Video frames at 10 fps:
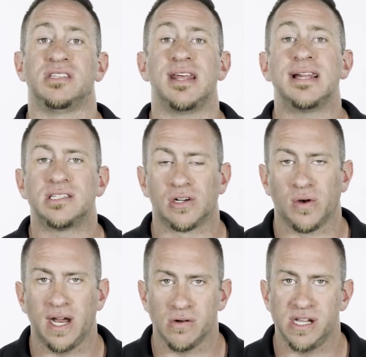And that's a
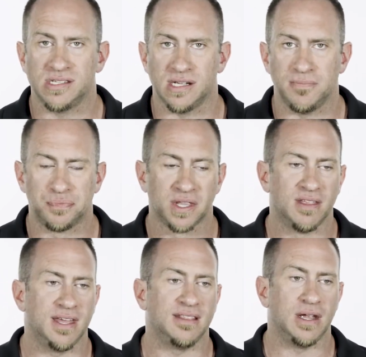great reason
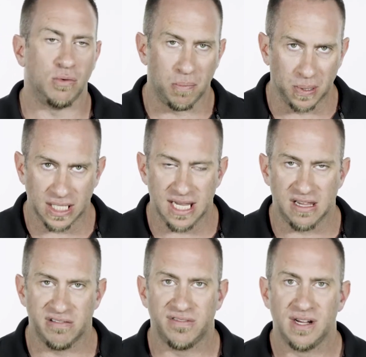that they will
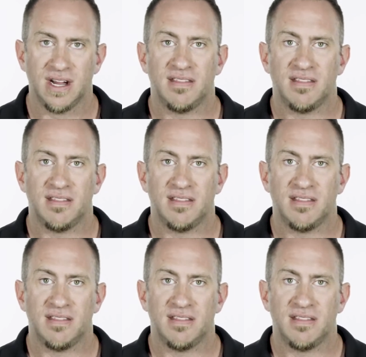believe